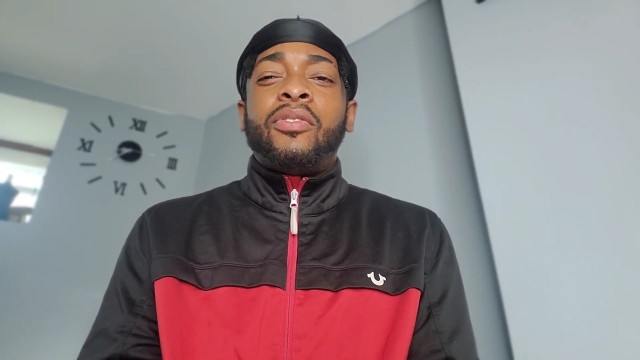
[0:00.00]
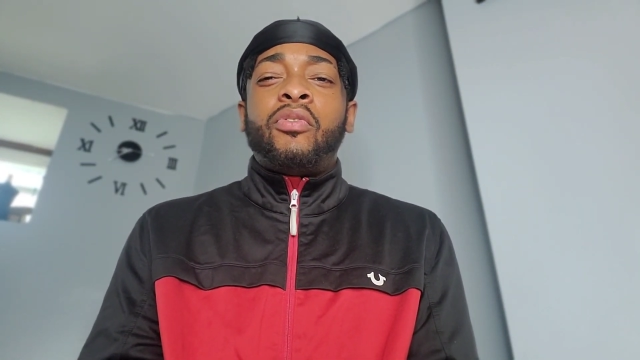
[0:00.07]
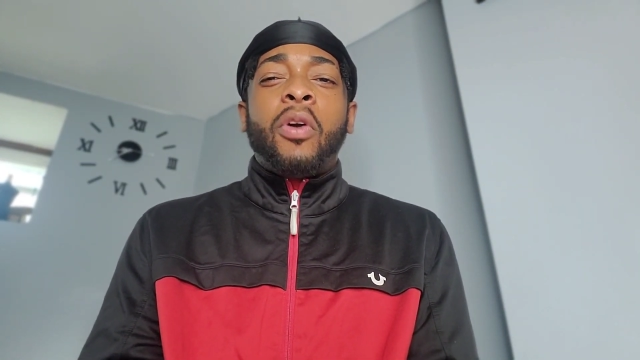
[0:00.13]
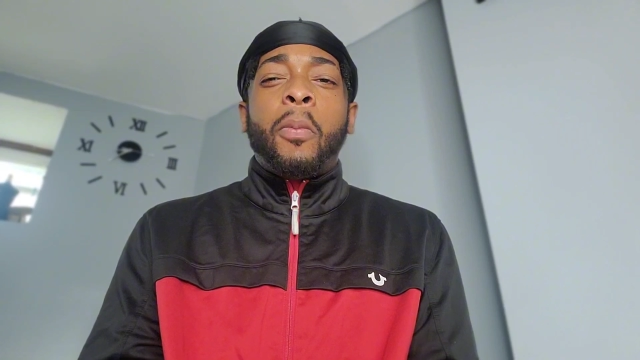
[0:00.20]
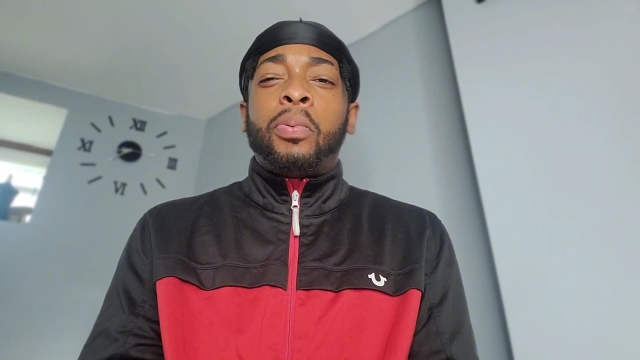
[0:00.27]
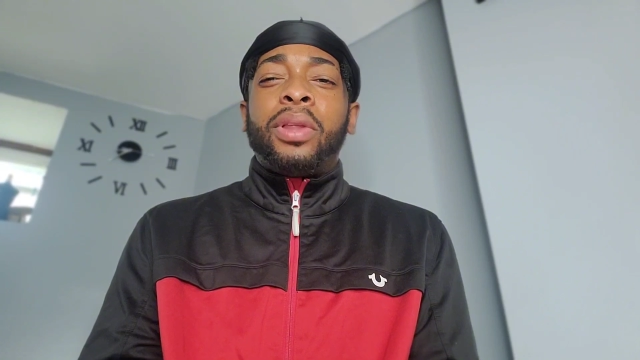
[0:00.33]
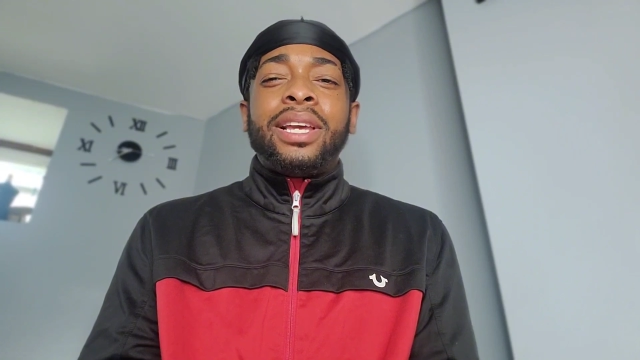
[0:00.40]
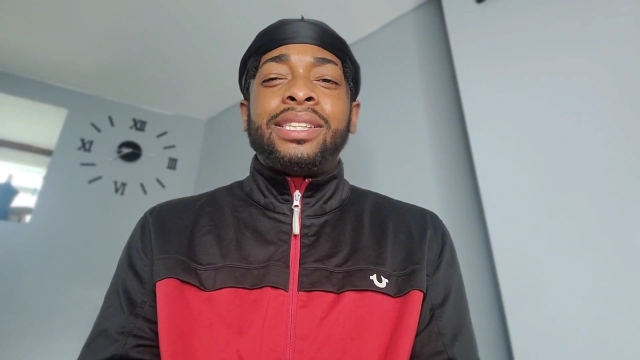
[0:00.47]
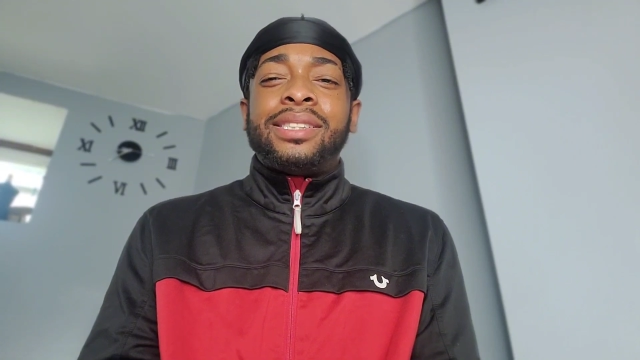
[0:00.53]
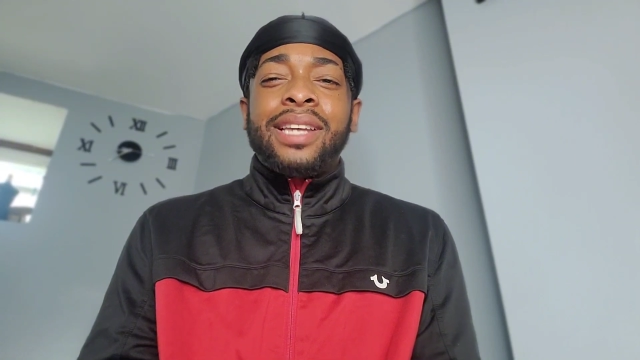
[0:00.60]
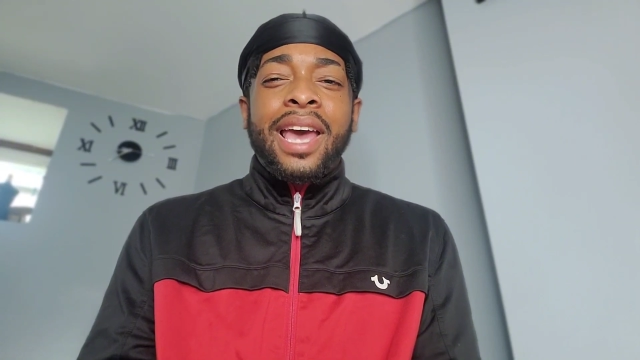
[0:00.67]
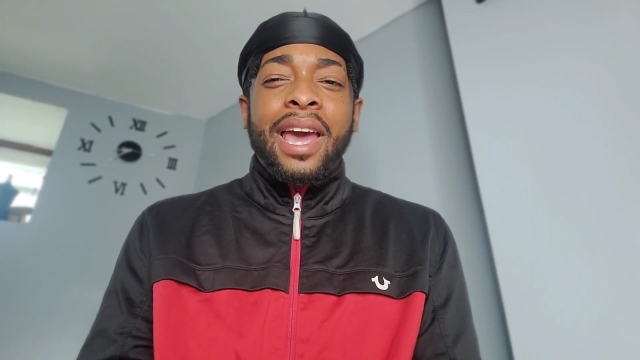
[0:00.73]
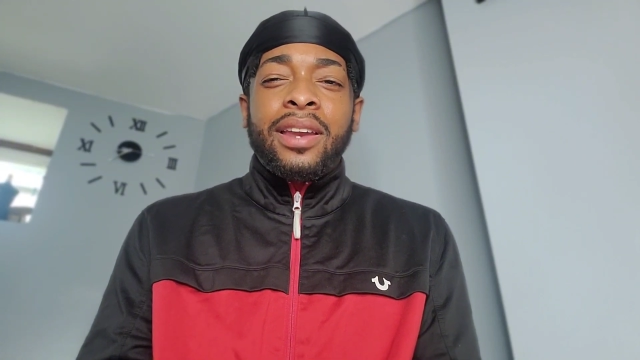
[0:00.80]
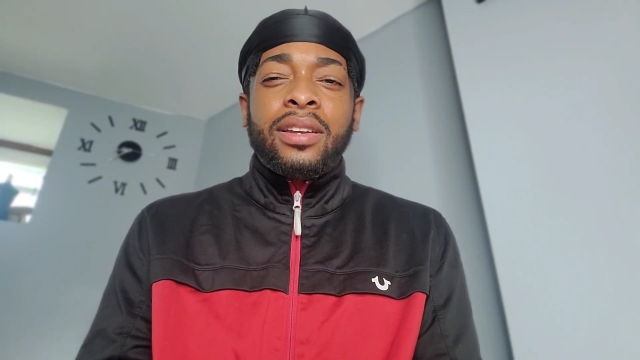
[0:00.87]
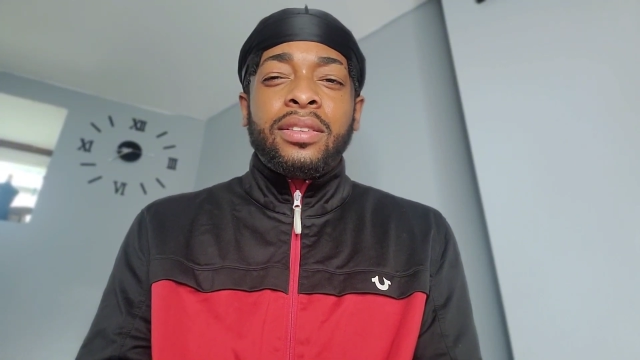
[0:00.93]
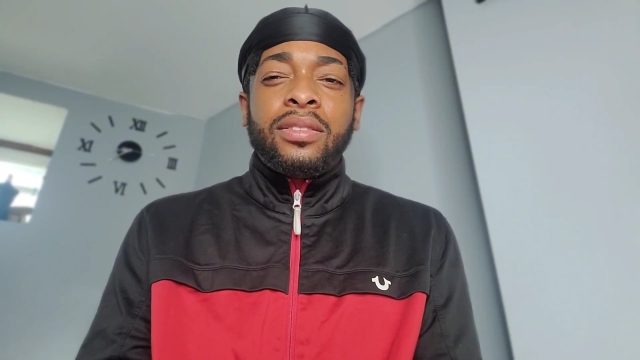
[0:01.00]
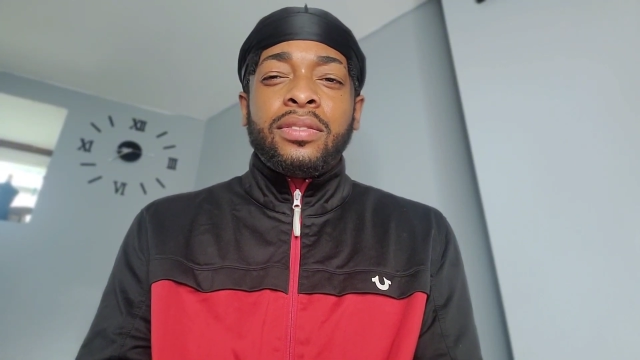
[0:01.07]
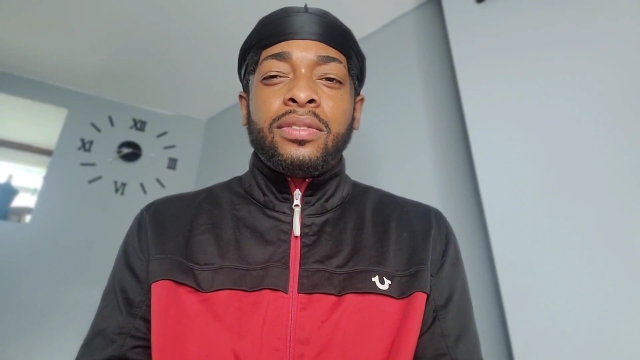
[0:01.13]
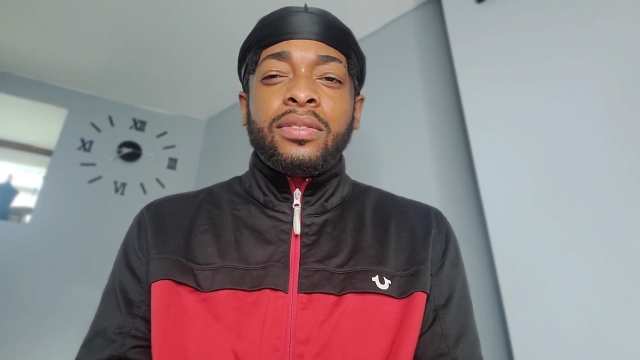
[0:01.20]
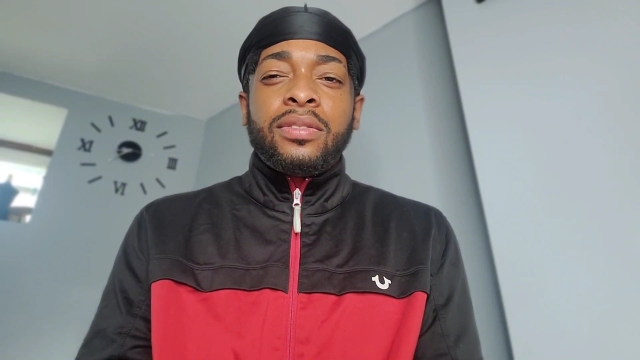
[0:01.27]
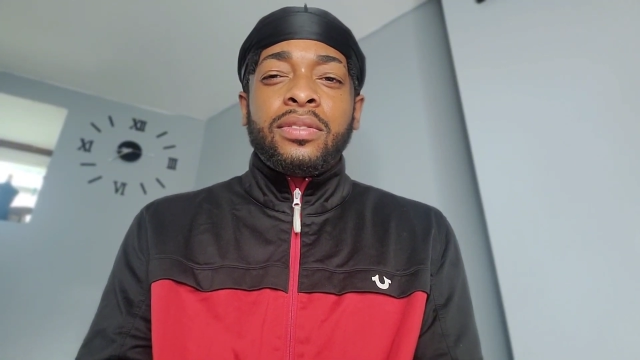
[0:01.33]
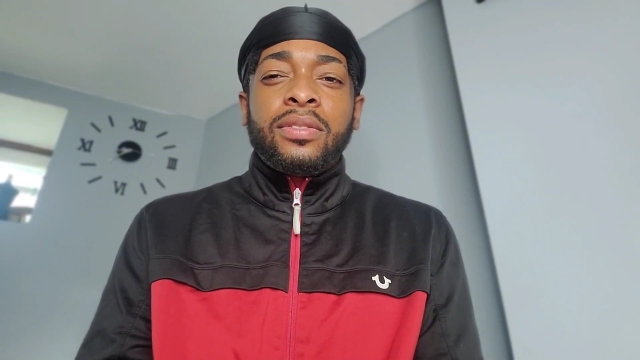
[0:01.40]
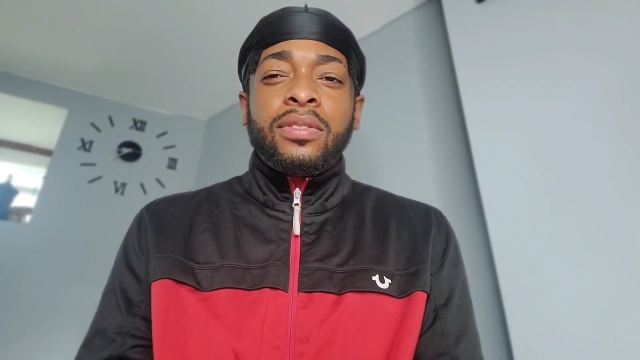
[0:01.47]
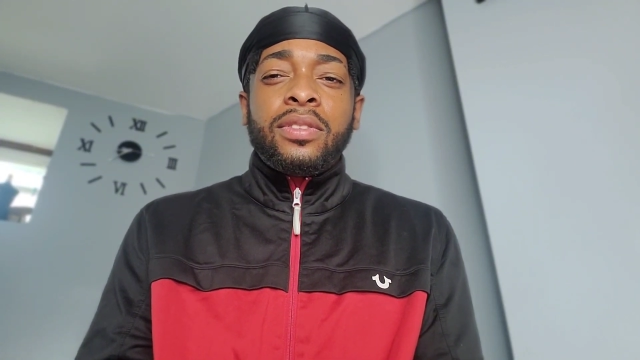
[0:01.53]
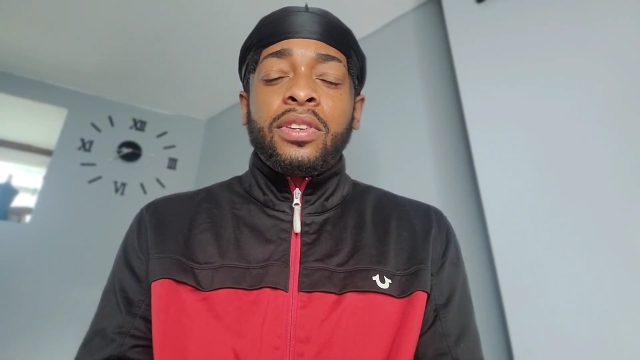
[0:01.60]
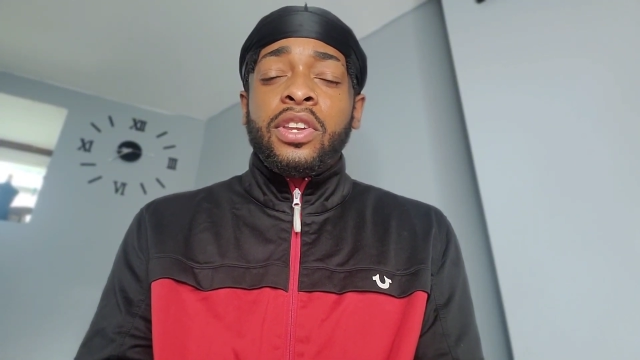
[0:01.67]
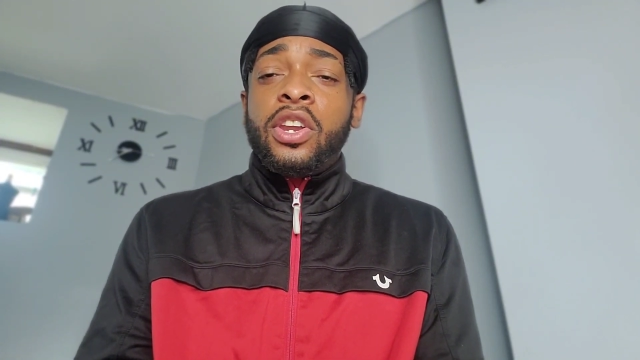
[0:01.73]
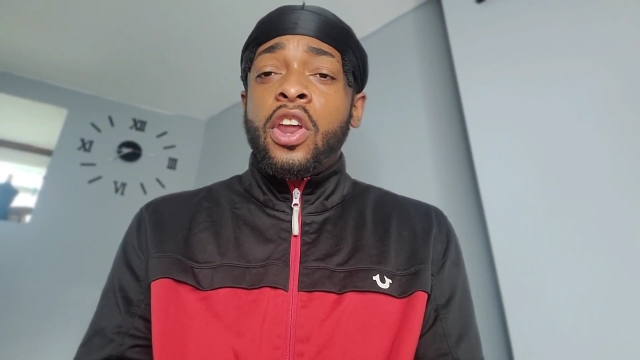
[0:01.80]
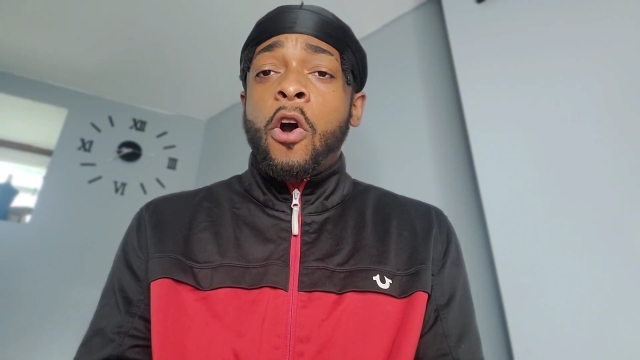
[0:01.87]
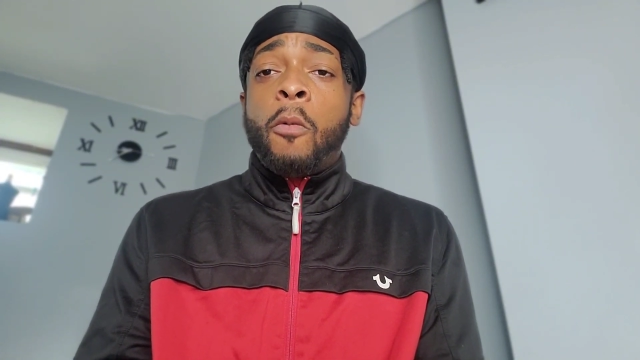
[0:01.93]
that,
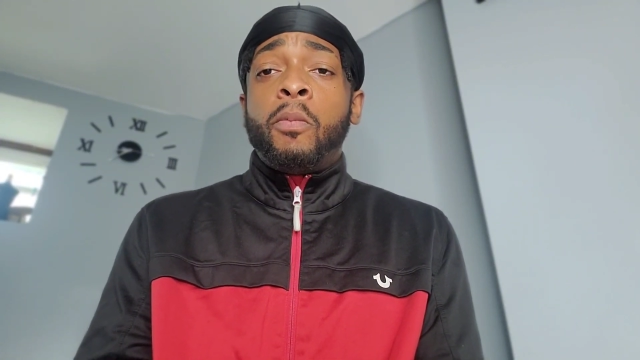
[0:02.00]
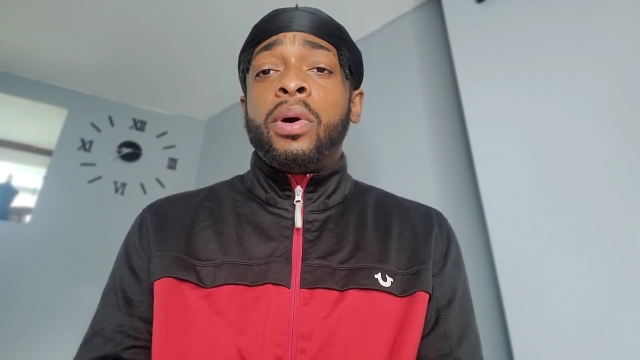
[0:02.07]
you know.